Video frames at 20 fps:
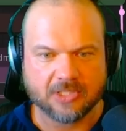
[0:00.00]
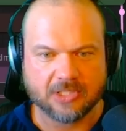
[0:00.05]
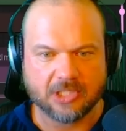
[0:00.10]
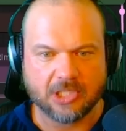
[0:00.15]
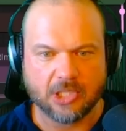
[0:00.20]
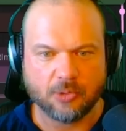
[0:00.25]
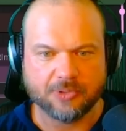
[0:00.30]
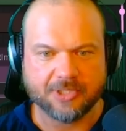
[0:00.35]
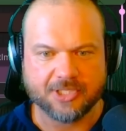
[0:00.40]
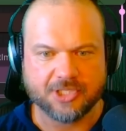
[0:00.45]

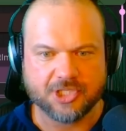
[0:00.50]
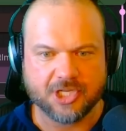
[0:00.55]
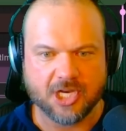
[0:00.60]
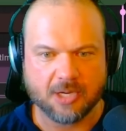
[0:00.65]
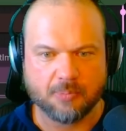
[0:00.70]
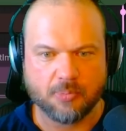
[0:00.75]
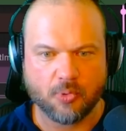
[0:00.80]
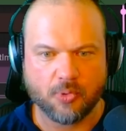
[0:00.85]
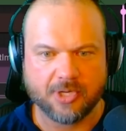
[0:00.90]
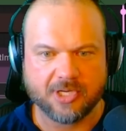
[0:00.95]
Load the
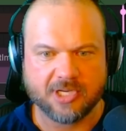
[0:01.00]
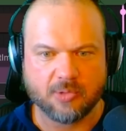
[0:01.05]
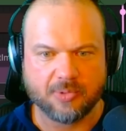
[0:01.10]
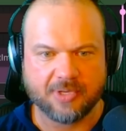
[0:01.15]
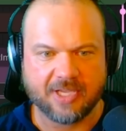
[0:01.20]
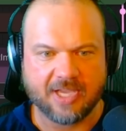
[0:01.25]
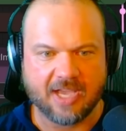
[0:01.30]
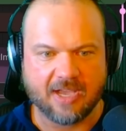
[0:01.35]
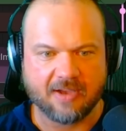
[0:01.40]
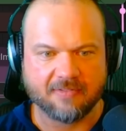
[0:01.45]
checkpoint,
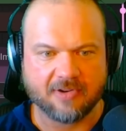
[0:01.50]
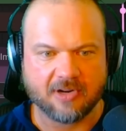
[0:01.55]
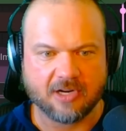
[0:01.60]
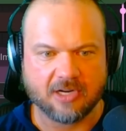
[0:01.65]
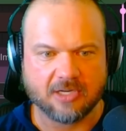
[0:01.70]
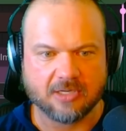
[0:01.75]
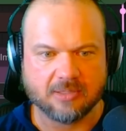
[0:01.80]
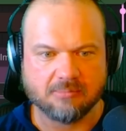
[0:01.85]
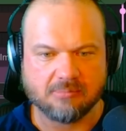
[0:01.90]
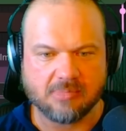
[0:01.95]
we have
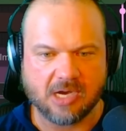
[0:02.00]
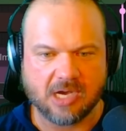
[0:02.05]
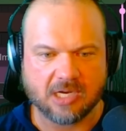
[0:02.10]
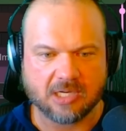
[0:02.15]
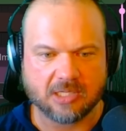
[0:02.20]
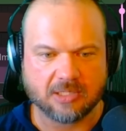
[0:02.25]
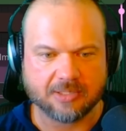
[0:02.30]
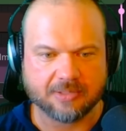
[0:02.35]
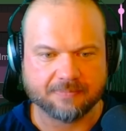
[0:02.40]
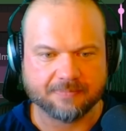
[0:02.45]
our
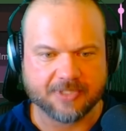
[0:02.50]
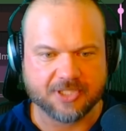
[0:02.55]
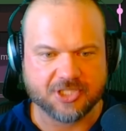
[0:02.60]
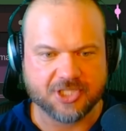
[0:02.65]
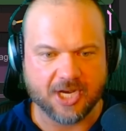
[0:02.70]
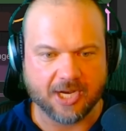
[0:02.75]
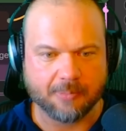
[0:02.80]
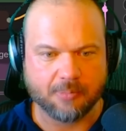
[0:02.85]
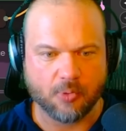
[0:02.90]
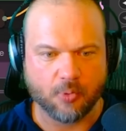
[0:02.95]
model, the
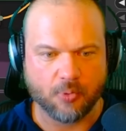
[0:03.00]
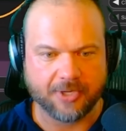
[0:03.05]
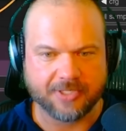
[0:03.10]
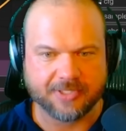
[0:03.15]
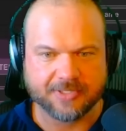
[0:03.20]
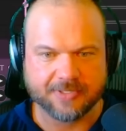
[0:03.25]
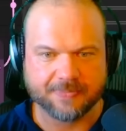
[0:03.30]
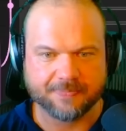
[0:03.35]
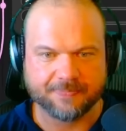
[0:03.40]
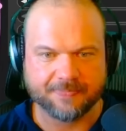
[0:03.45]

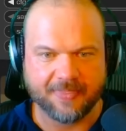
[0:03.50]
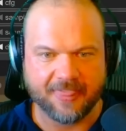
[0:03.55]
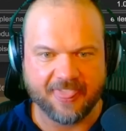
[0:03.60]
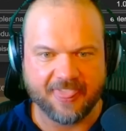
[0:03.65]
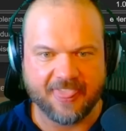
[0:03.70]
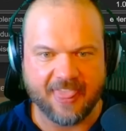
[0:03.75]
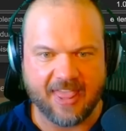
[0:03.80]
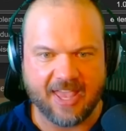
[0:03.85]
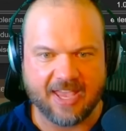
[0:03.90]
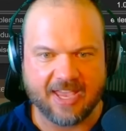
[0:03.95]
checkpoint,
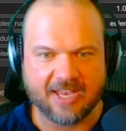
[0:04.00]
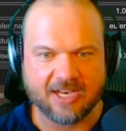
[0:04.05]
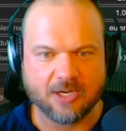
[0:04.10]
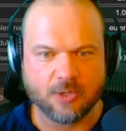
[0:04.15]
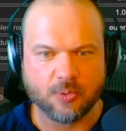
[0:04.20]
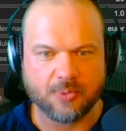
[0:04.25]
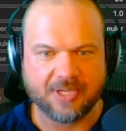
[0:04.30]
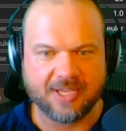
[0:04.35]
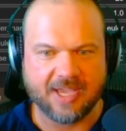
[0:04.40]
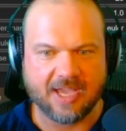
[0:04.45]

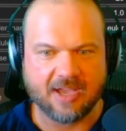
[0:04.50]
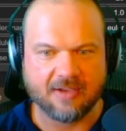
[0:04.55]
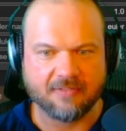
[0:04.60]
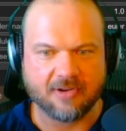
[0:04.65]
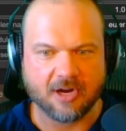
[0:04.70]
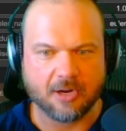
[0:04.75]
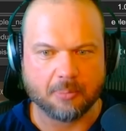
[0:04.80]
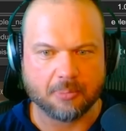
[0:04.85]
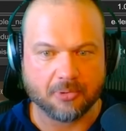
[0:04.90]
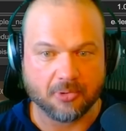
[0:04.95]
then we
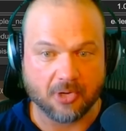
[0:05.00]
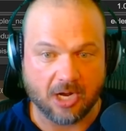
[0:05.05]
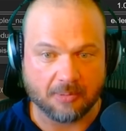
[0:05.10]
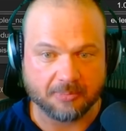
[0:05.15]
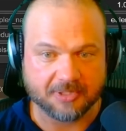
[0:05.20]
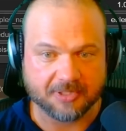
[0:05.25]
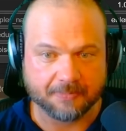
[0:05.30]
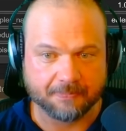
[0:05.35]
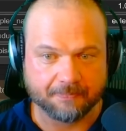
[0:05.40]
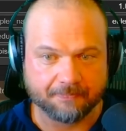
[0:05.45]
have our
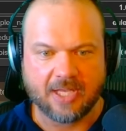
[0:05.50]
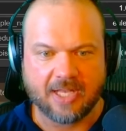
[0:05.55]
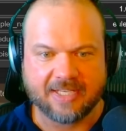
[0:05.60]
prompt.